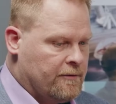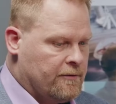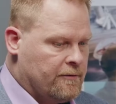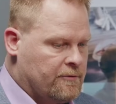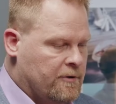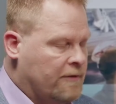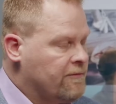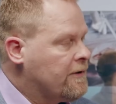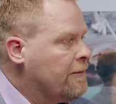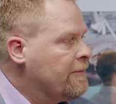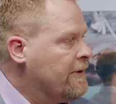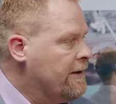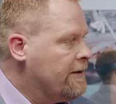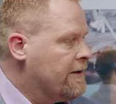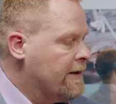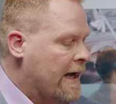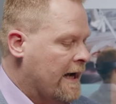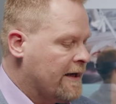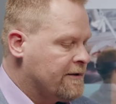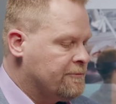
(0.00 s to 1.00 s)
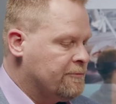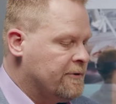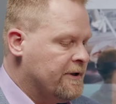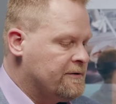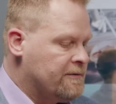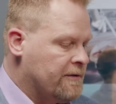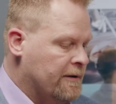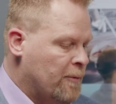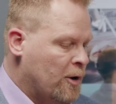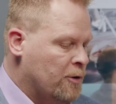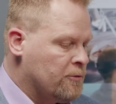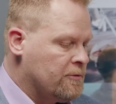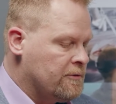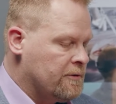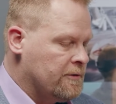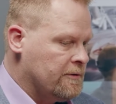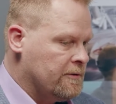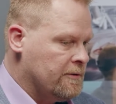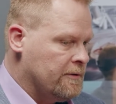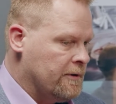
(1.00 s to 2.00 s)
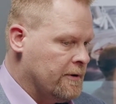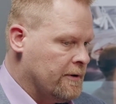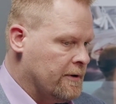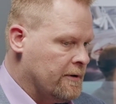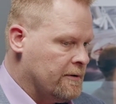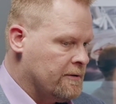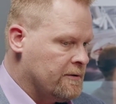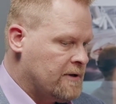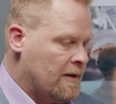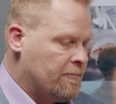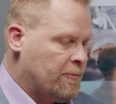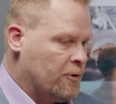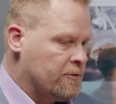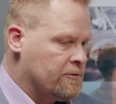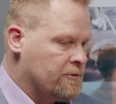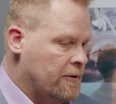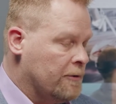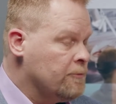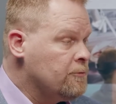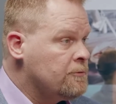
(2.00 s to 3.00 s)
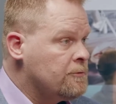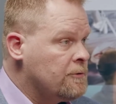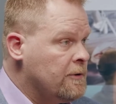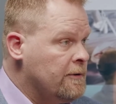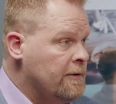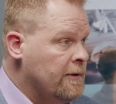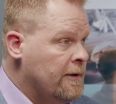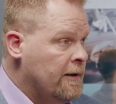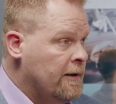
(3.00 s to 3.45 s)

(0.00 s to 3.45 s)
Softability XReach remote support solution